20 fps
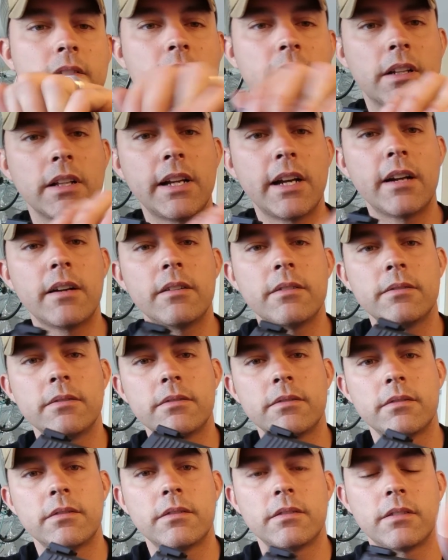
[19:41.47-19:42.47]
clear
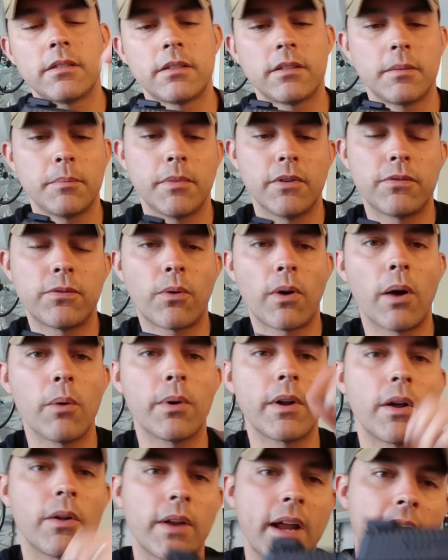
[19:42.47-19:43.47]
before I
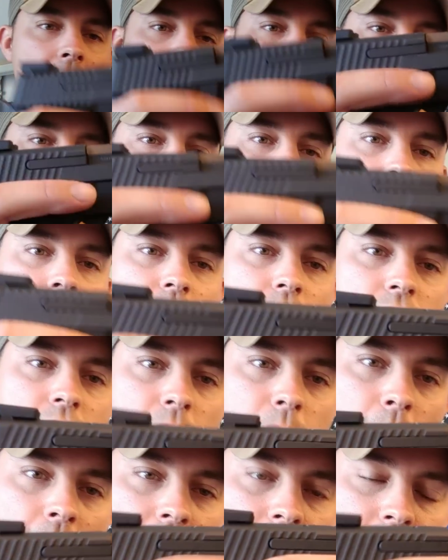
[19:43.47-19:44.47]
went on air, but just
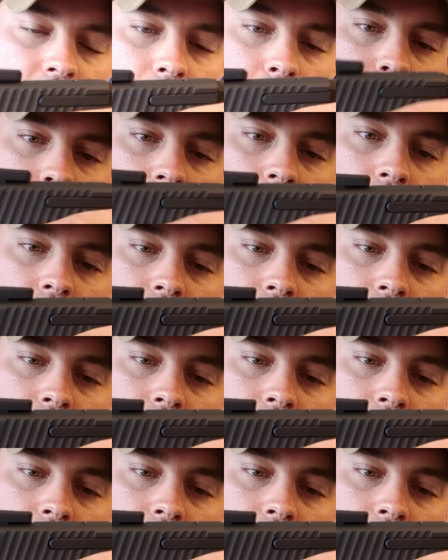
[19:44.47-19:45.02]
to make some